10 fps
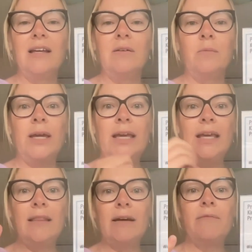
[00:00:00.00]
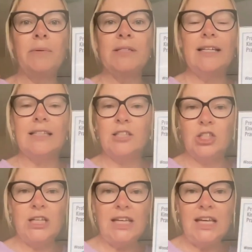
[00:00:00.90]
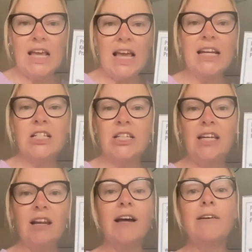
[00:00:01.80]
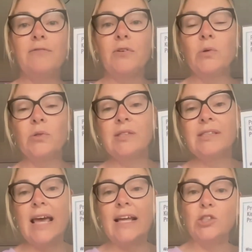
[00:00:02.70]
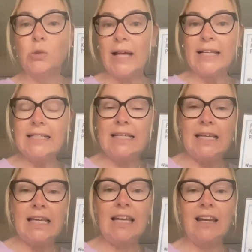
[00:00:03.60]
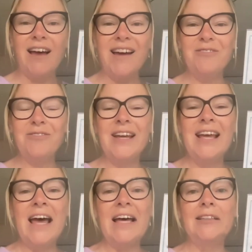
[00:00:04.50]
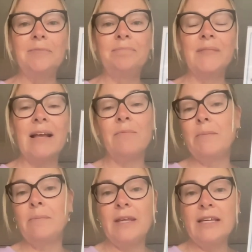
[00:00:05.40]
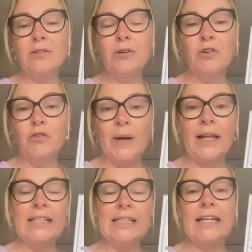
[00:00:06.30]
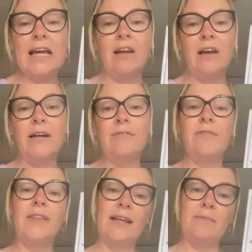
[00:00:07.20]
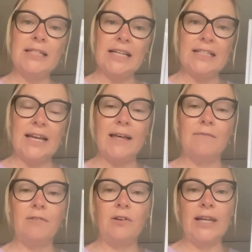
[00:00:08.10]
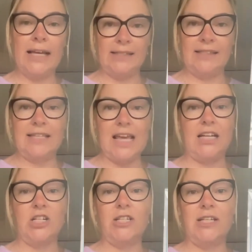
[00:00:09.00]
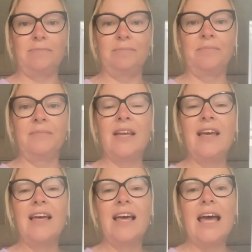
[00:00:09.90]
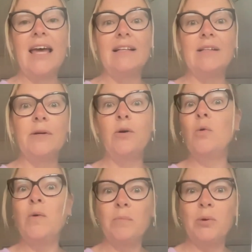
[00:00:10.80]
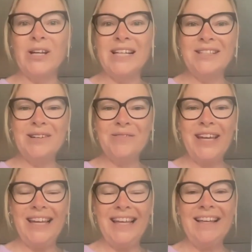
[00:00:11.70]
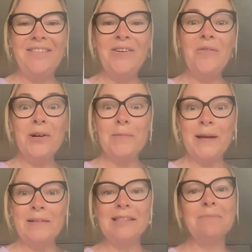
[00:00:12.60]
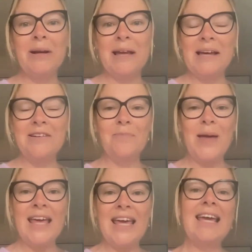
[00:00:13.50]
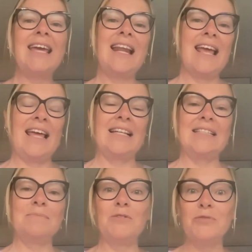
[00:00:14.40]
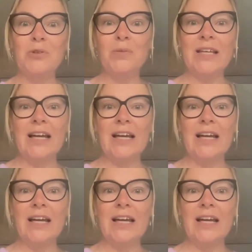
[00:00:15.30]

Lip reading: that represents chi, energy, life force, and duality in life. And when things are off balance in our life, then we tend to have less energy. And we all want more energy, don't we? We all want to be able to spring out of bed and to move forward with our